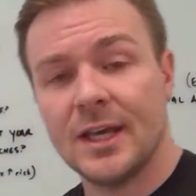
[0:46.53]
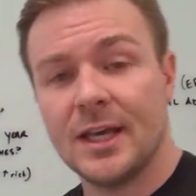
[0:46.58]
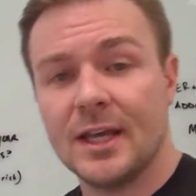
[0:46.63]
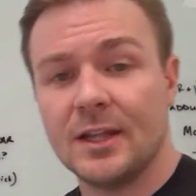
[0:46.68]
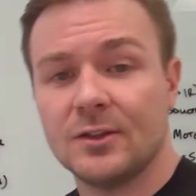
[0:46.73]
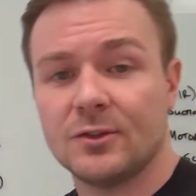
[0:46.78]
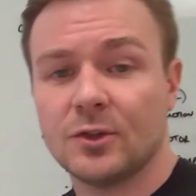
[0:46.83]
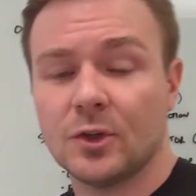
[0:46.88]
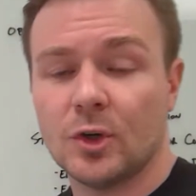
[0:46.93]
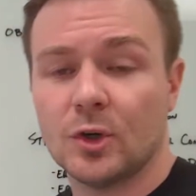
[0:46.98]

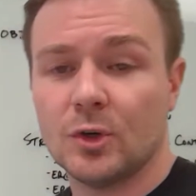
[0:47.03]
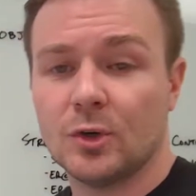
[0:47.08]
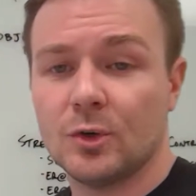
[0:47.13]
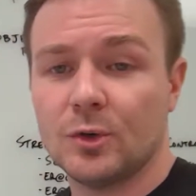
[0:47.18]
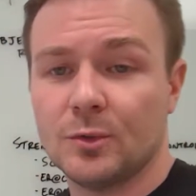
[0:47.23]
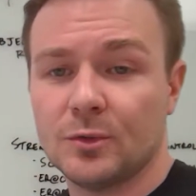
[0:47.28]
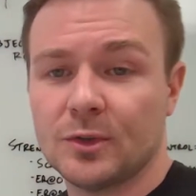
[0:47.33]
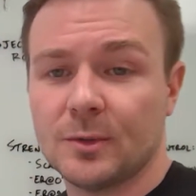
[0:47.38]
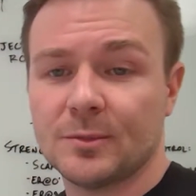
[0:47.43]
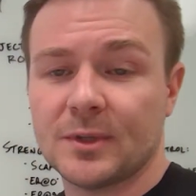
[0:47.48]
and
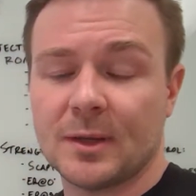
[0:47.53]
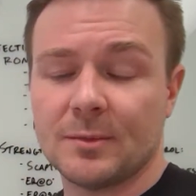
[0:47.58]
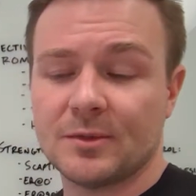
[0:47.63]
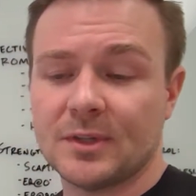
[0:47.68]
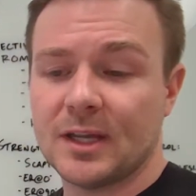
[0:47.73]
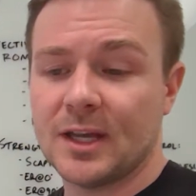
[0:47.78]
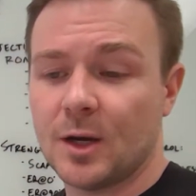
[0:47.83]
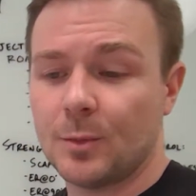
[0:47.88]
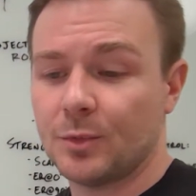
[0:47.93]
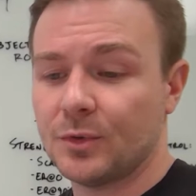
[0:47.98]
so sometimes
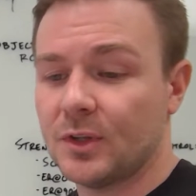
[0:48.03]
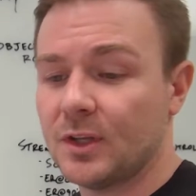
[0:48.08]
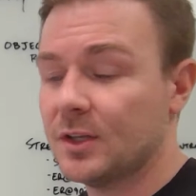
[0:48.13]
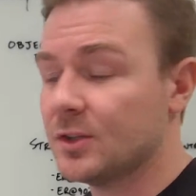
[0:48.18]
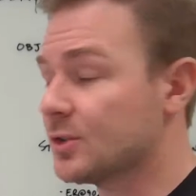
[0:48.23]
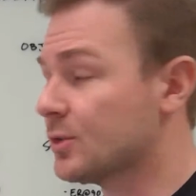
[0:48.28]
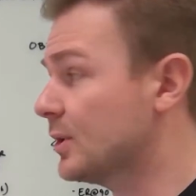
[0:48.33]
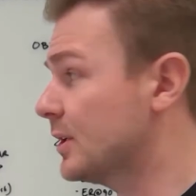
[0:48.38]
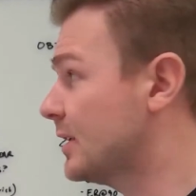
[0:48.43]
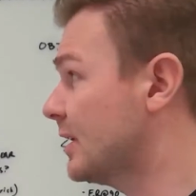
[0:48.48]
they help with the
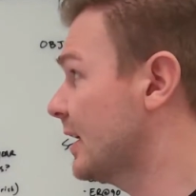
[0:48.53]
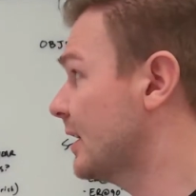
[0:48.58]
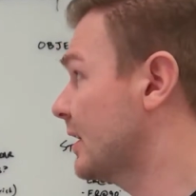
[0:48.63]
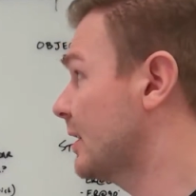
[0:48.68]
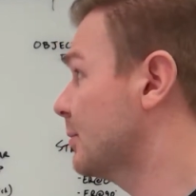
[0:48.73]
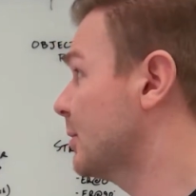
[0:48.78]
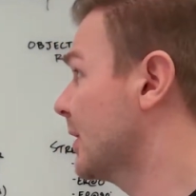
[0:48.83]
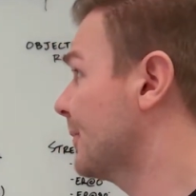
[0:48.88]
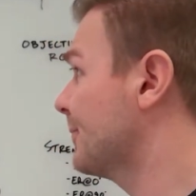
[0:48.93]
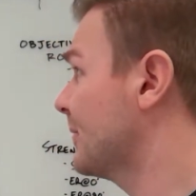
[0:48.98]
history
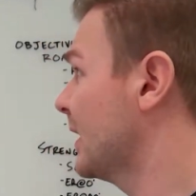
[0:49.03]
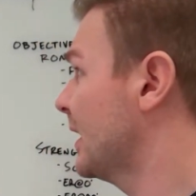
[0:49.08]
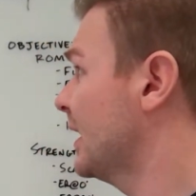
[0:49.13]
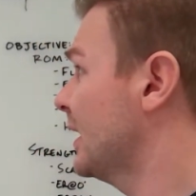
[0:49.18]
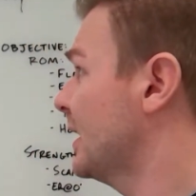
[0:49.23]
taking, but